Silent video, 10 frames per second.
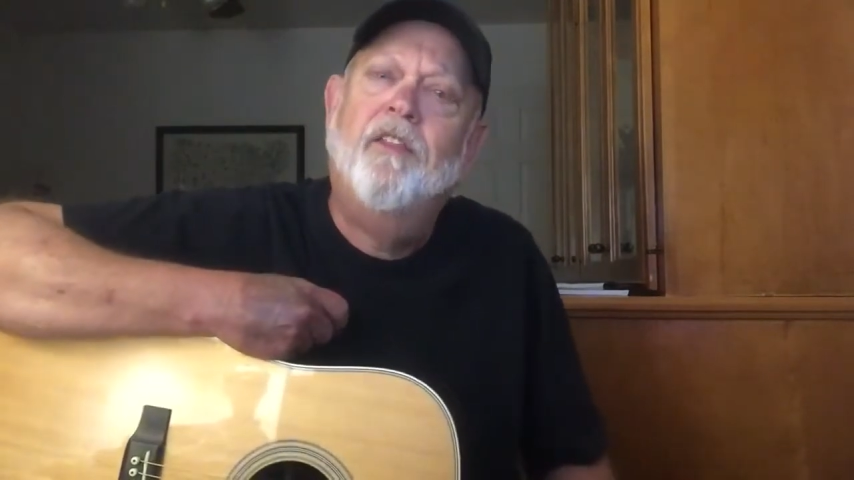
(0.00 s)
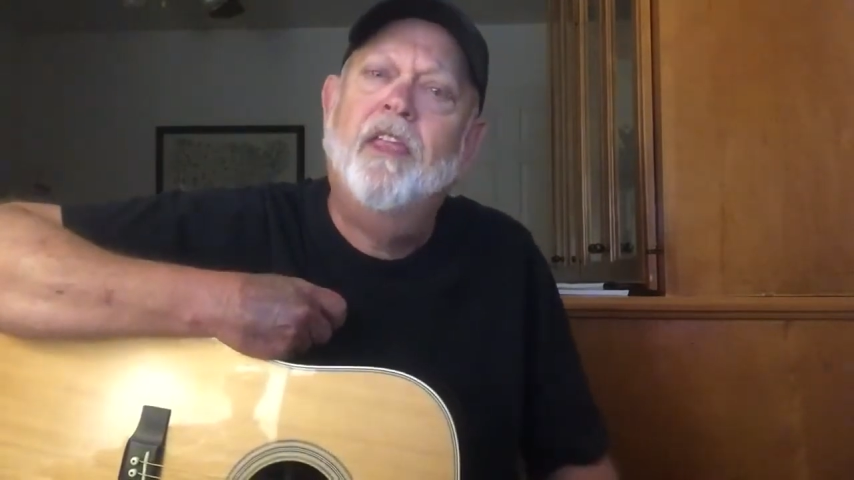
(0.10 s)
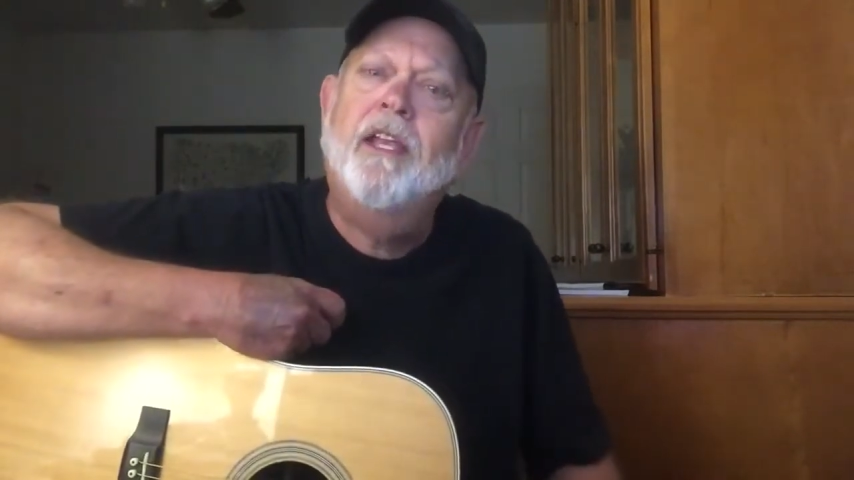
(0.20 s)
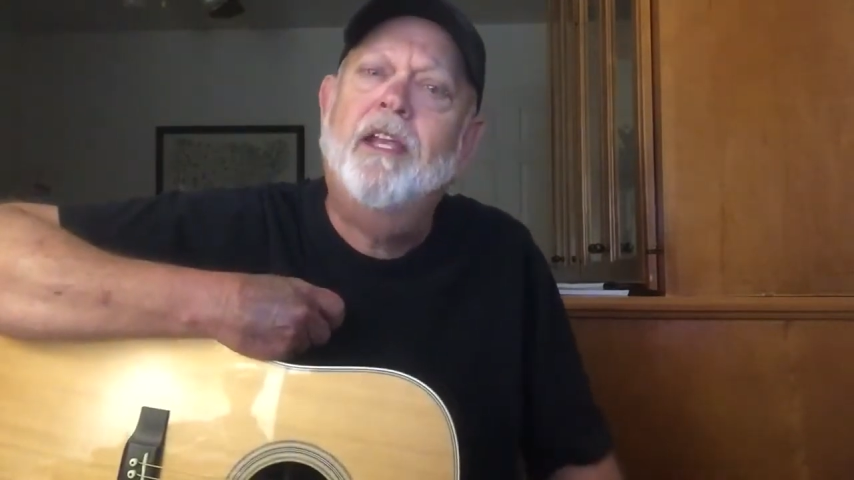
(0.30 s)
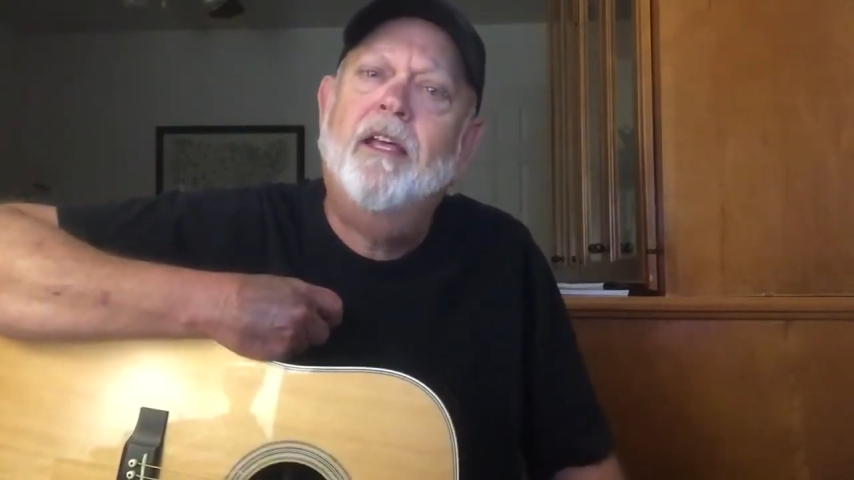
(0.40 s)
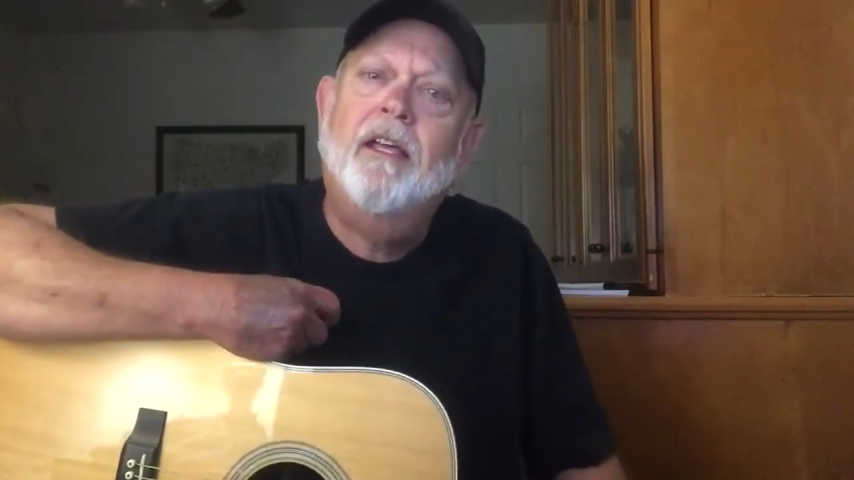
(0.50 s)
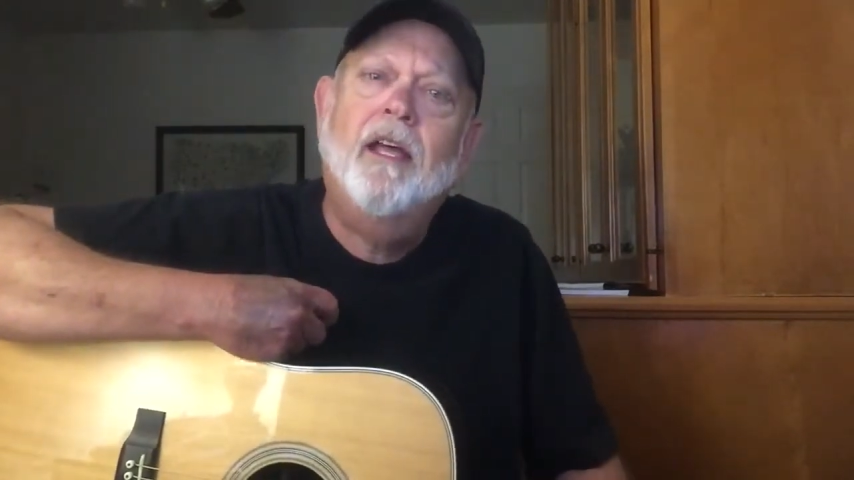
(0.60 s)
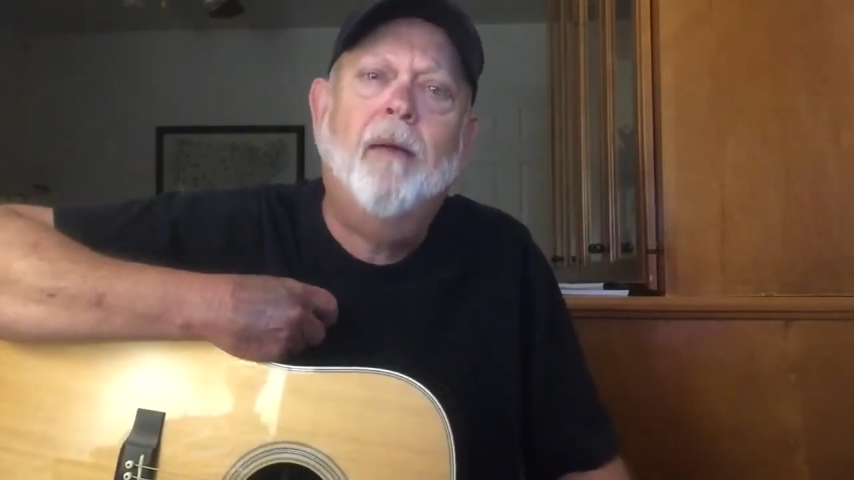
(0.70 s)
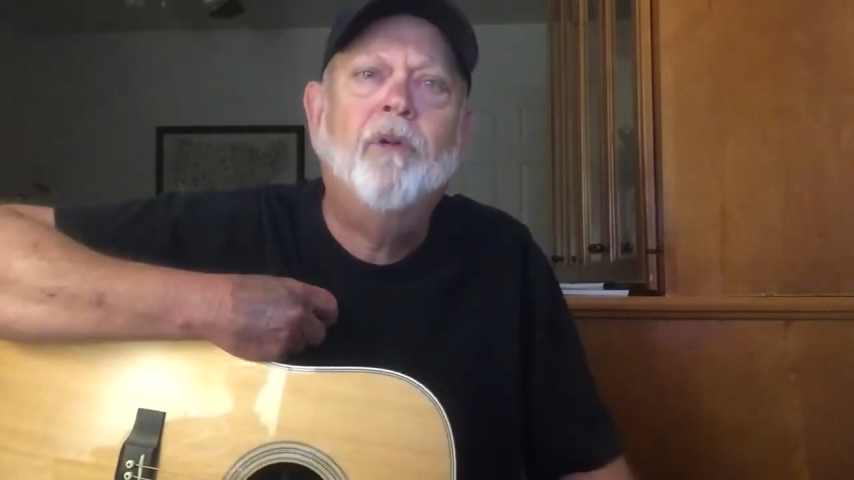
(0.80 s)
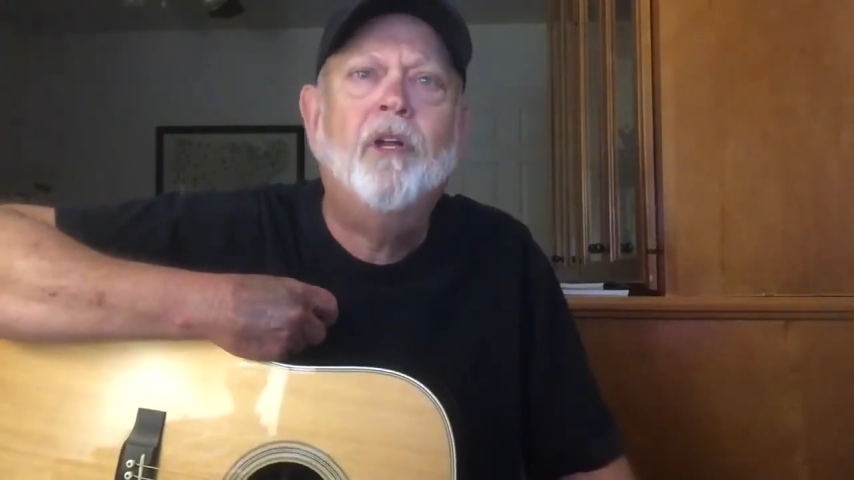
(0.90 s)
Then
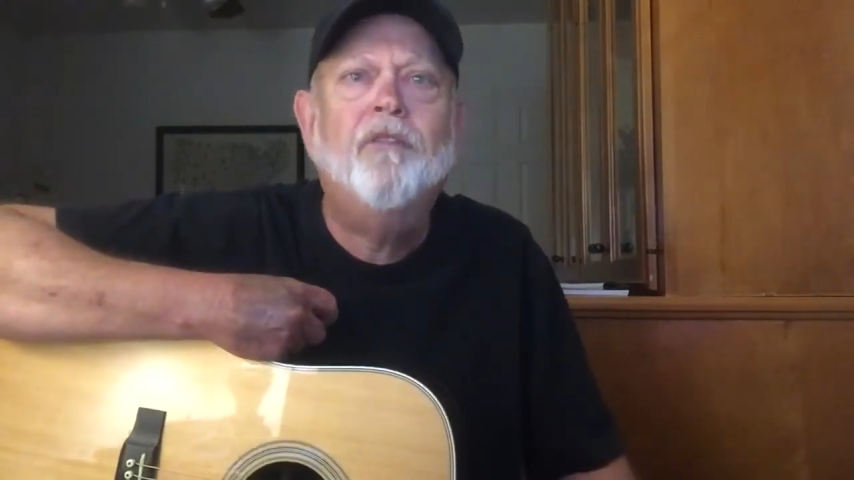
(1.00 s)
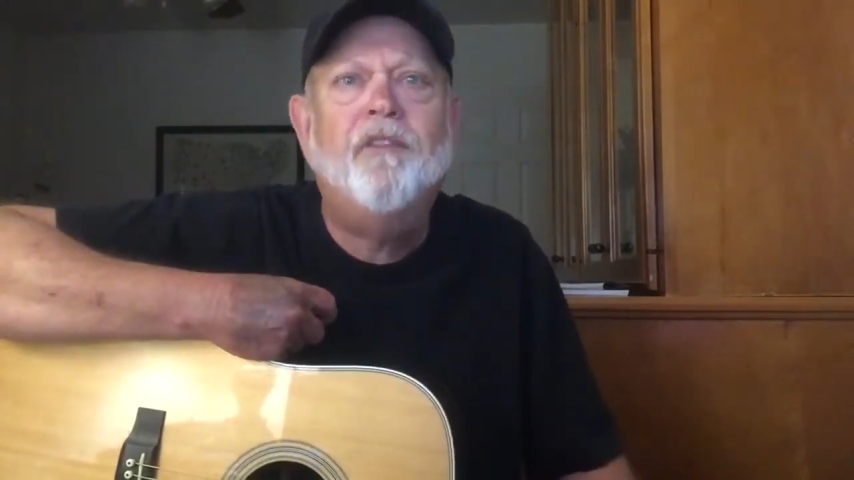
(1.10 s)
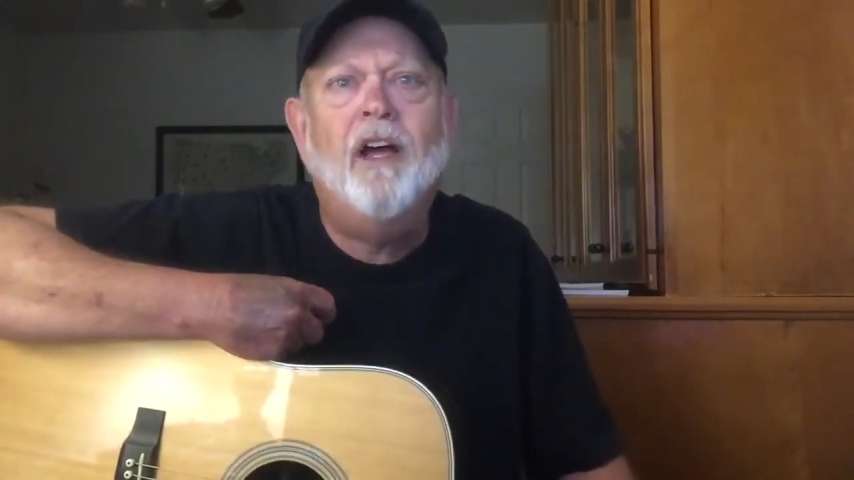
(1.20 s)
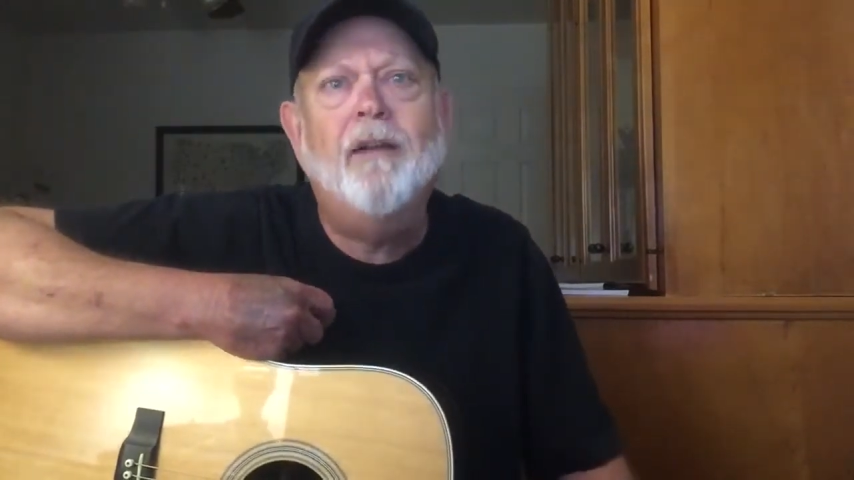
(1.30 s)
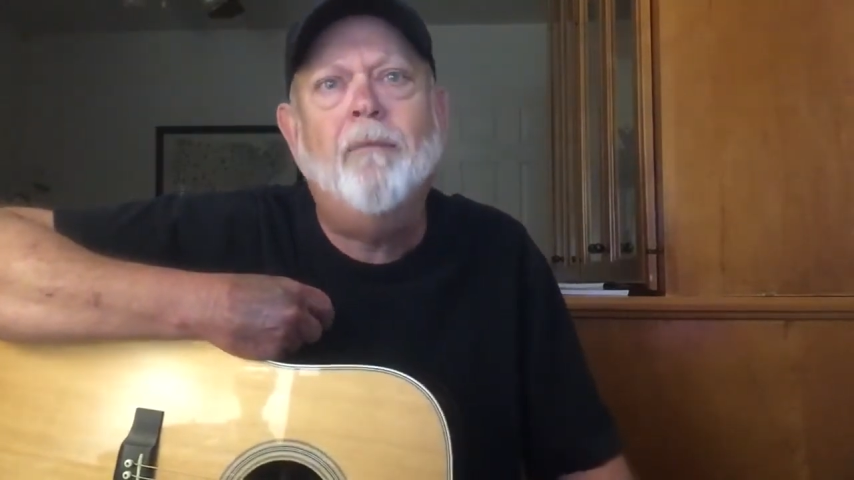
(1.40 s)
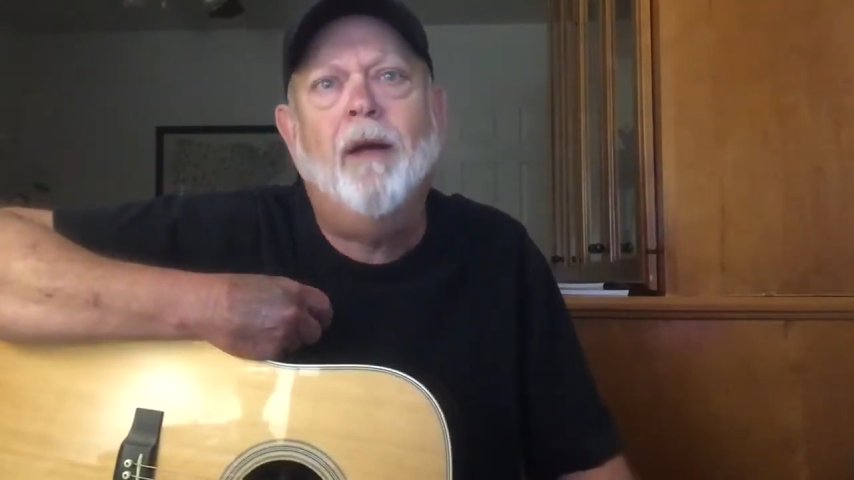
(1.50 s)
I'm going to find